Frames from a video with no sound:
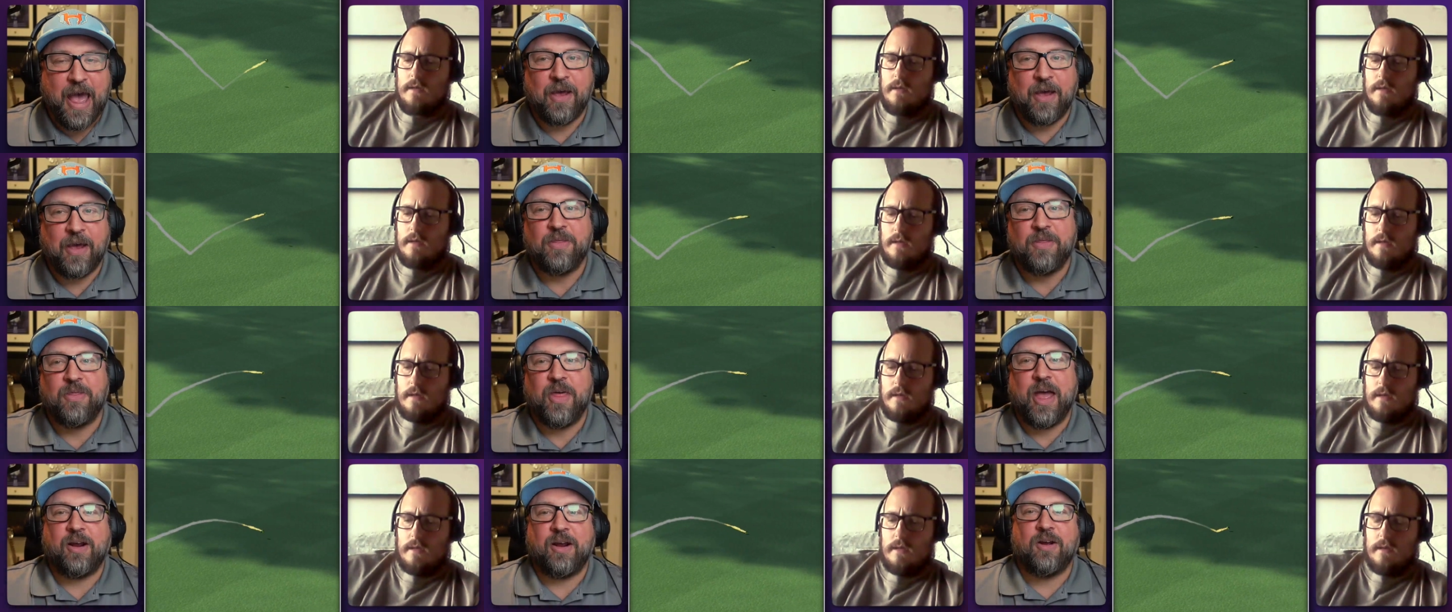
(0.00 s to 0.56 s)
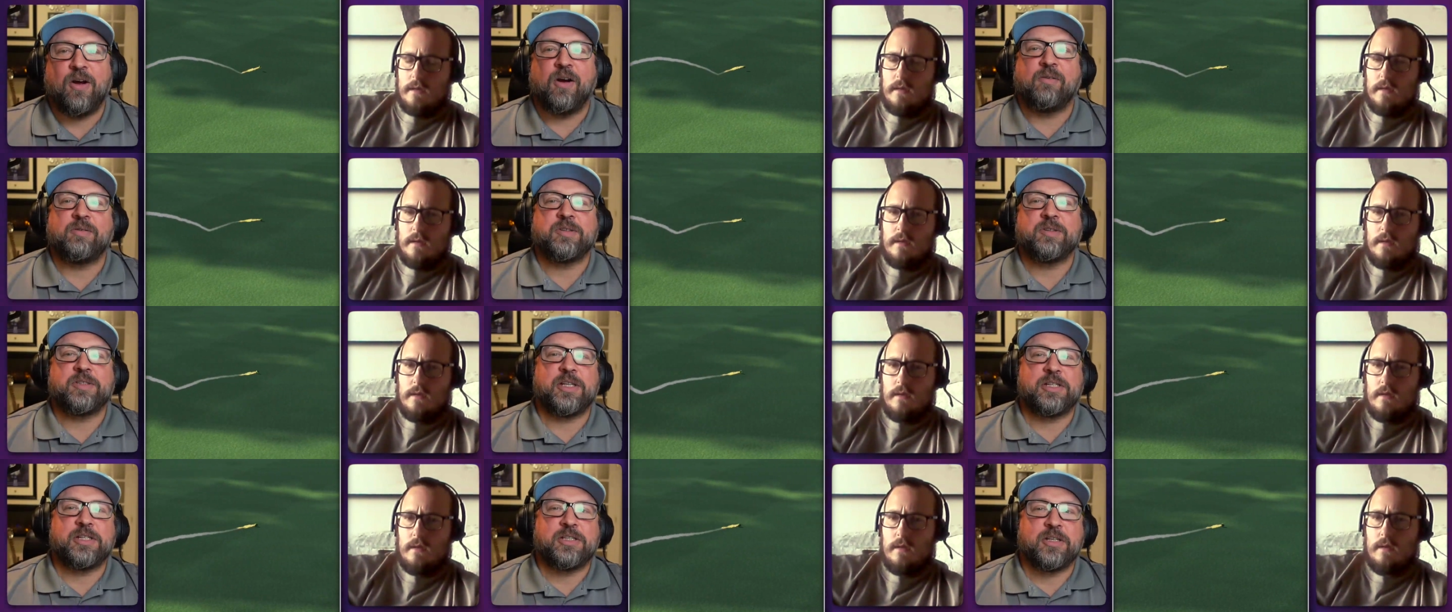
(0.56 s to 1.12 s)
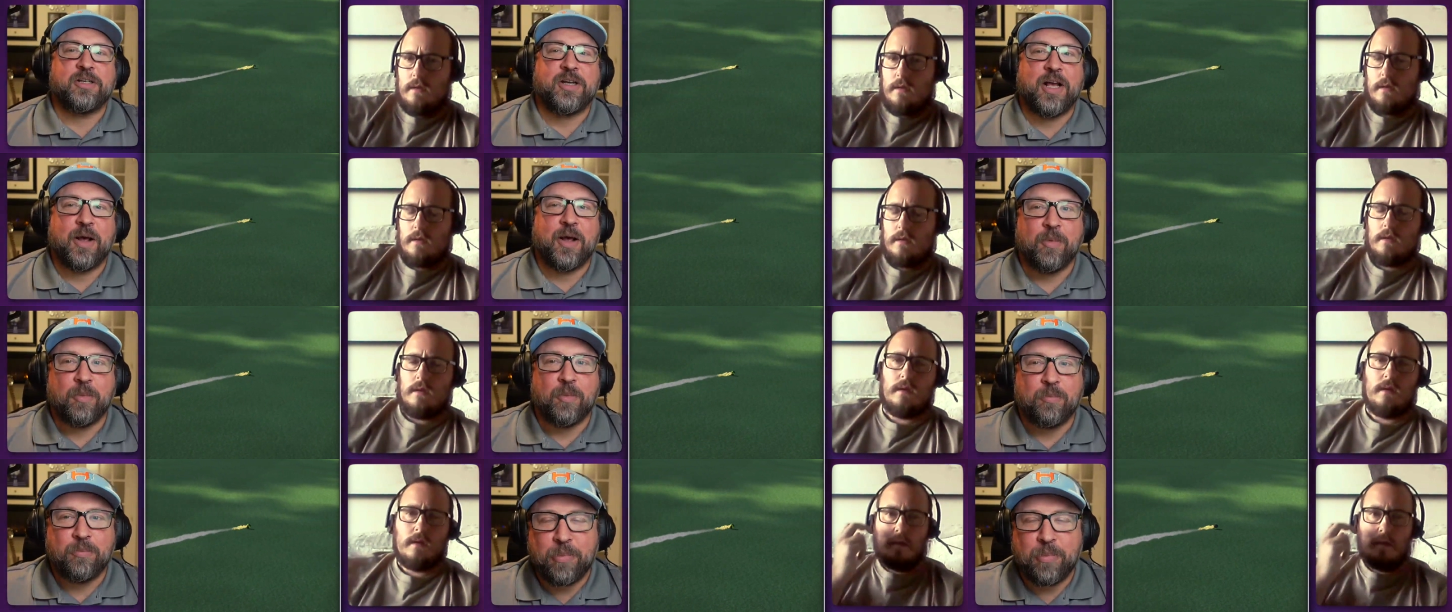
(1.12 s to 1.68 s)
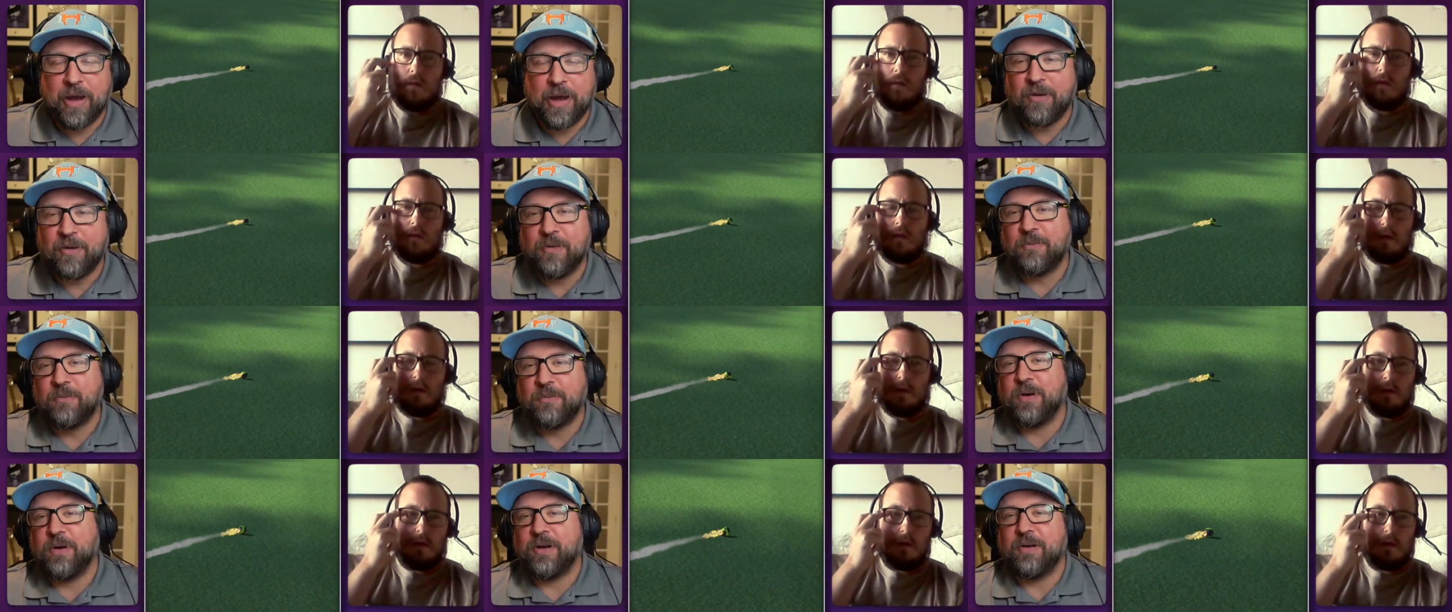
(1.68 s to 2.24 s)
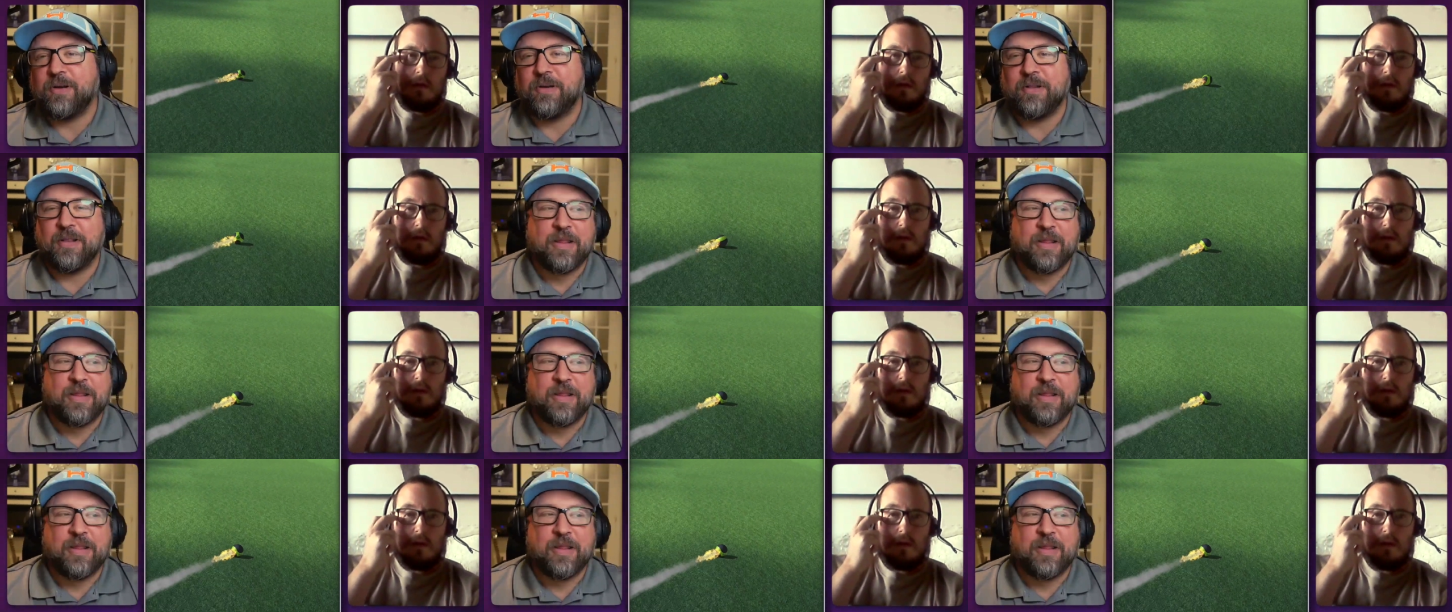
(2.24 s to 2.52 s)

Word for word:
Speaker 1: did that conversation come about? Where,